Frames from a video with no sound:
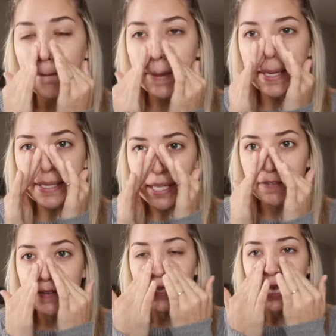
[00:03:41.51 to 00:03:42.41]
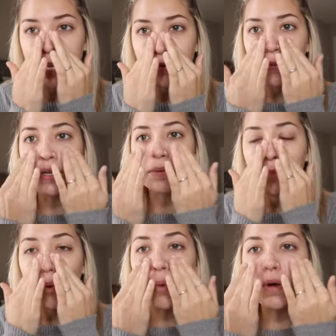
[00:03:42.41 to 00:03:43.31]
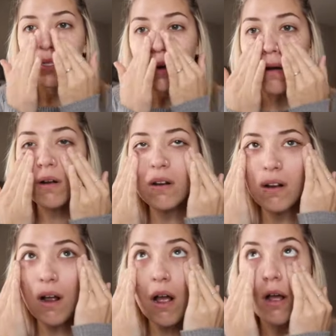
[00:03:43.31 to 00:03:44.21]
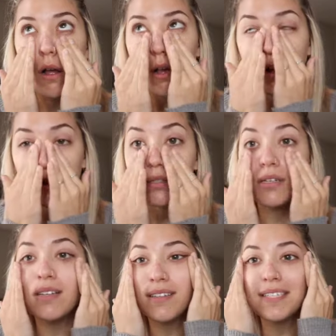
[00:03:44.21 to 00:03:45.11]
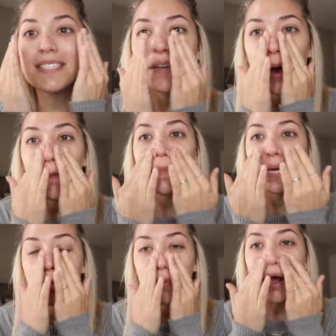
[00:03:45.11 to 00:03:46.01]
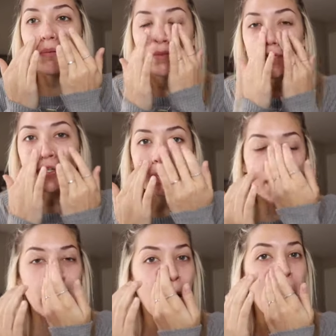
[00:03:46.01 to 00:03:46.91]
because I feel like where the pores are is a big problem for me.